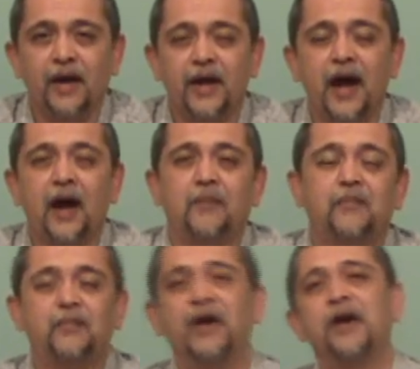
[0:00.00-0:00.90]
Now,
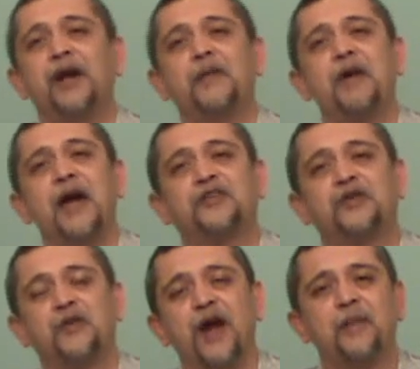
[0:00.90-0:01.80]
bringing it back to
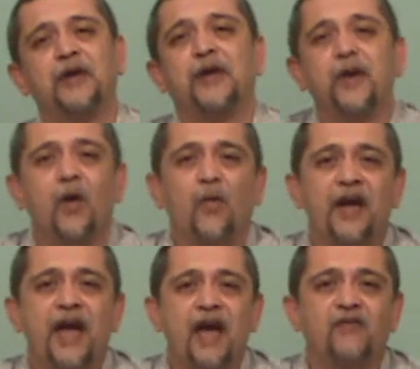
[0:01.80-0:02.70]
grammar,
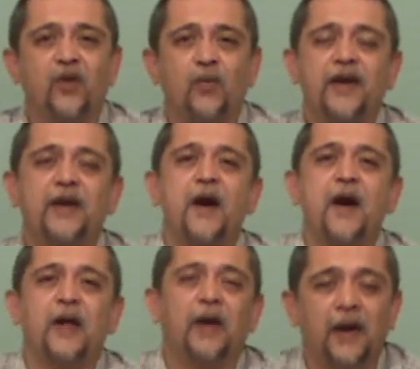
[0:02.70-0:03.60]
we have what we
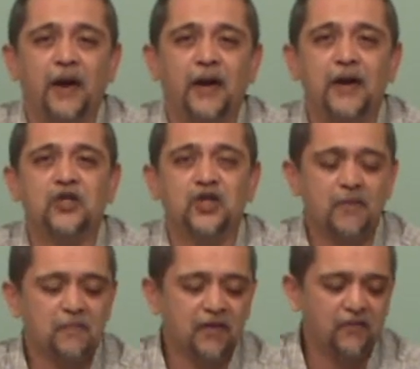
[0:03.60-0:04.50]
call the
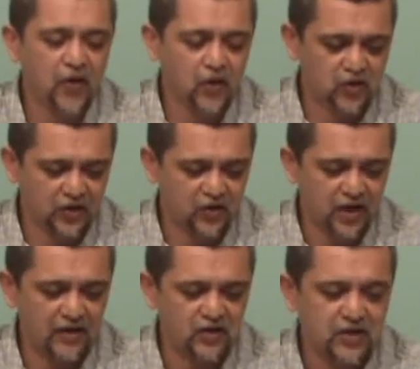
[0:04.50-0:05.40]
simple future
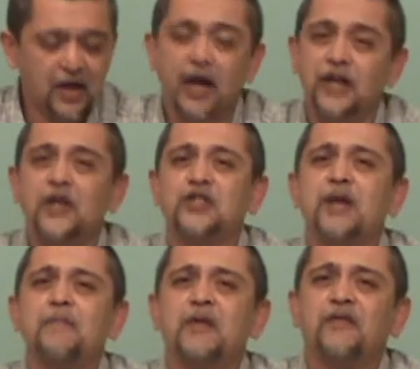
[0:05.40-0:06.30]
tense. The
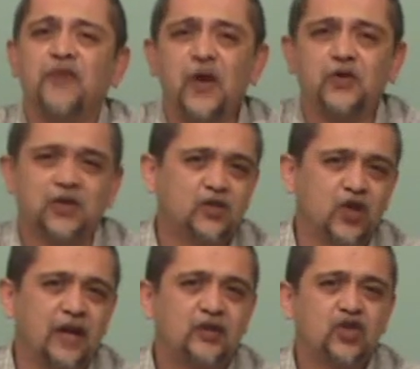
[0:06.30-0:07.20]
simple future
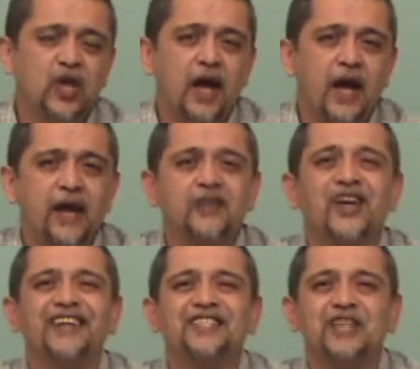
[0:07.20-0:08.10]
tense is
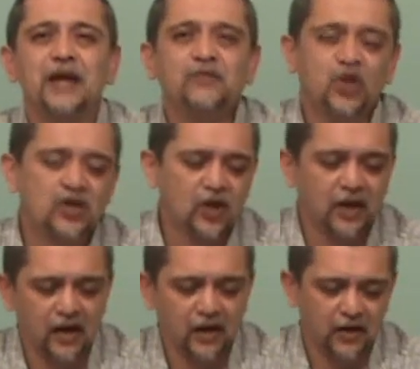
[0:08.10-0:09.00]
a sentence
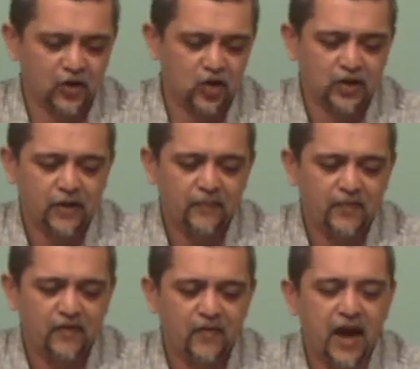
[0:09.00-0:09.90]
in English
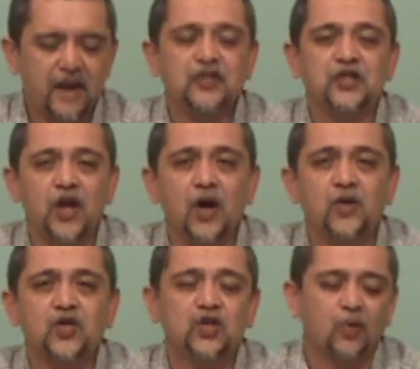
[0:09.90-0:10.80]
that is
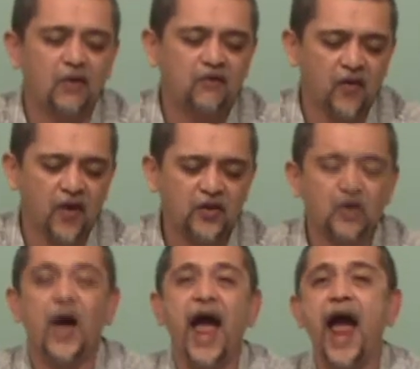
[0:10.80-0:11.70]
used to refer to